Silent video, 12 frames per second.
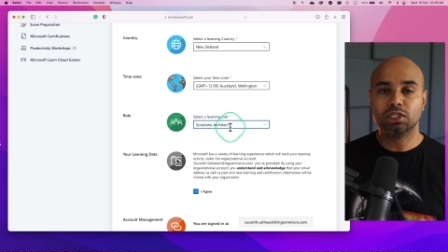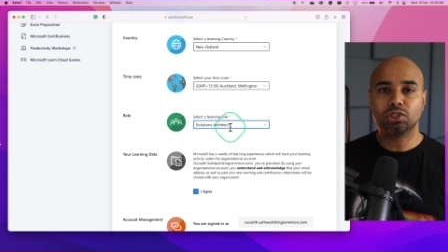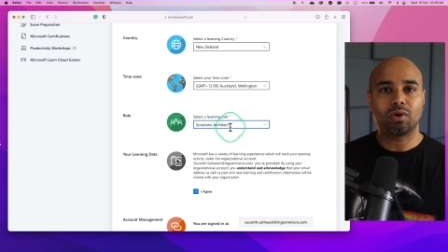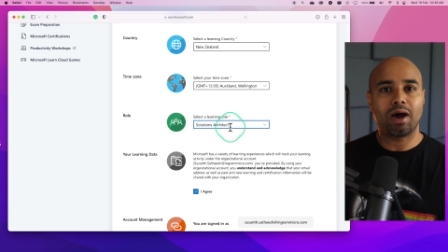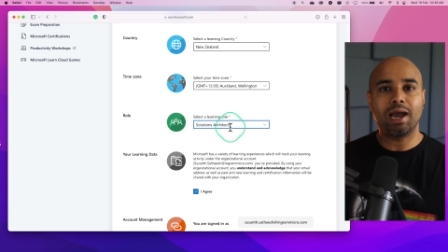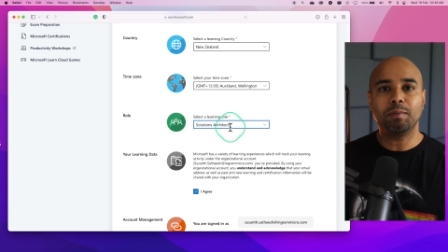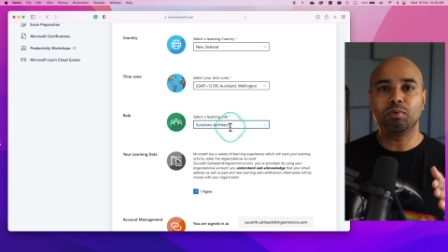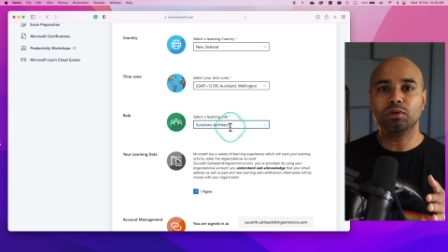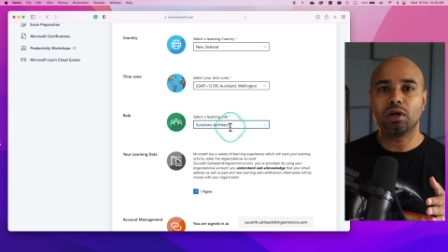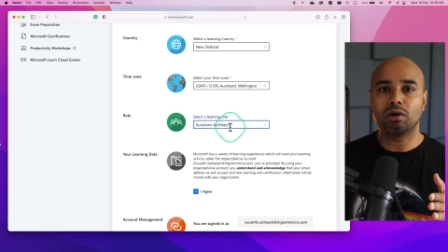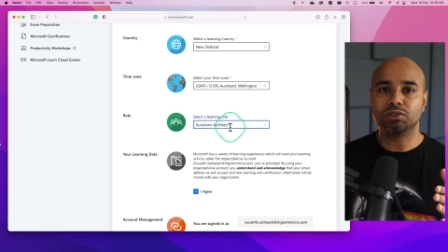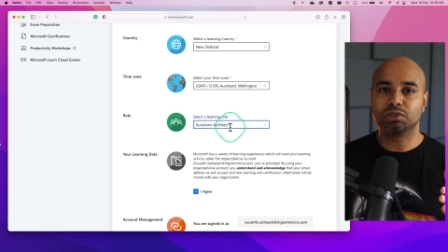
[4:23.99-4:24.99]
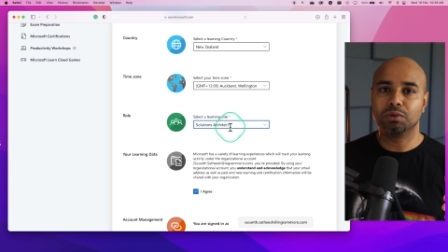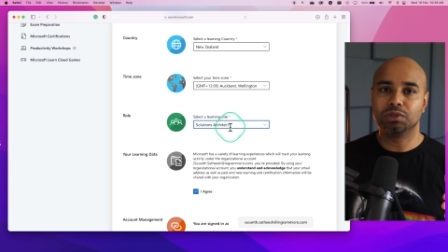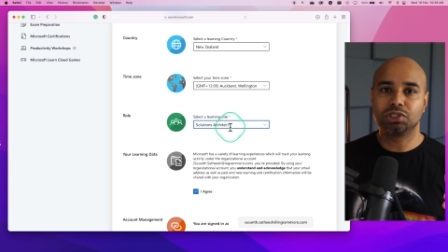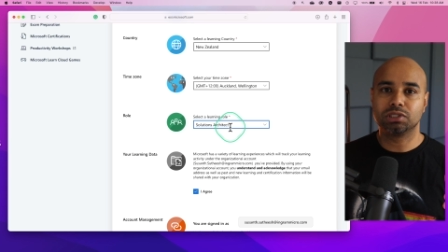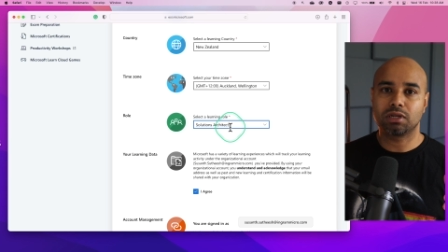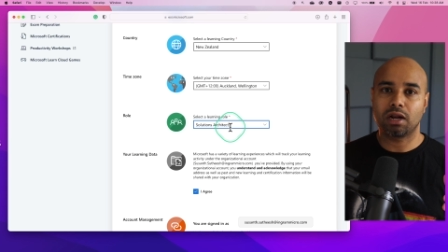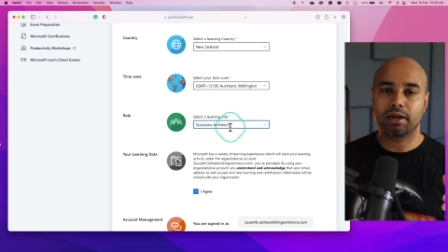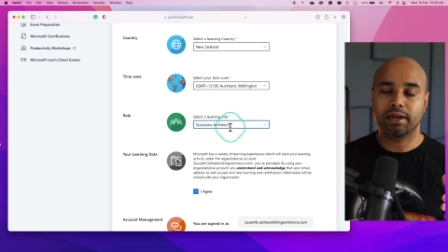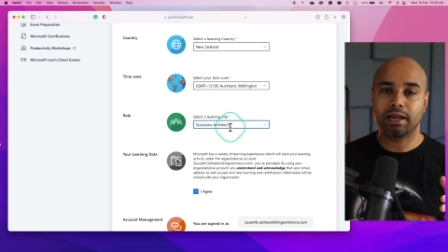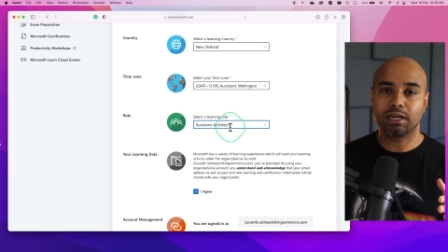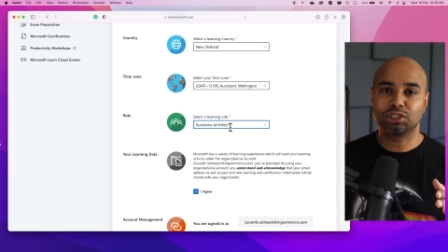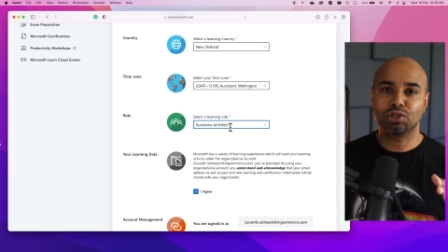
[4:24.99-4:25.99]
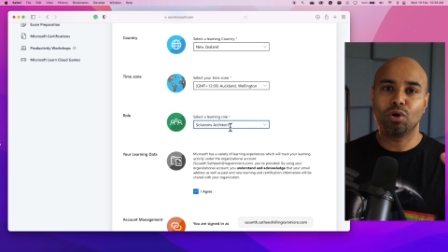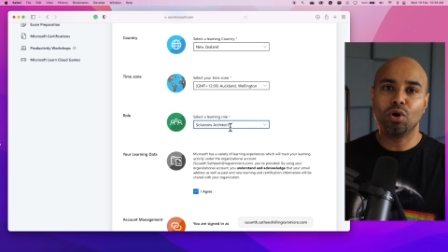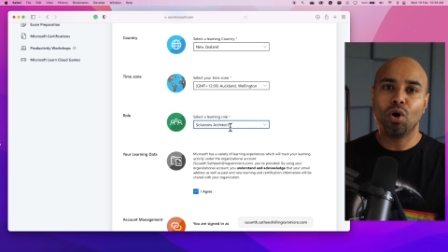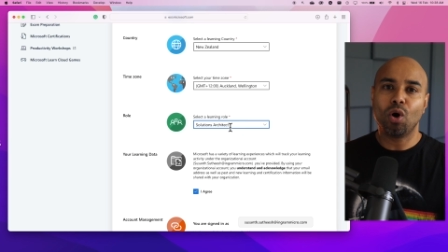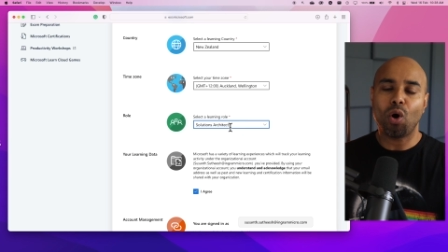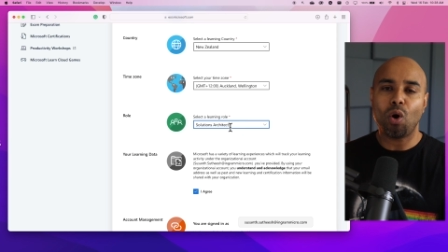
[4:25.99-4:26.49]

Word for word: So I put down solutions architect. So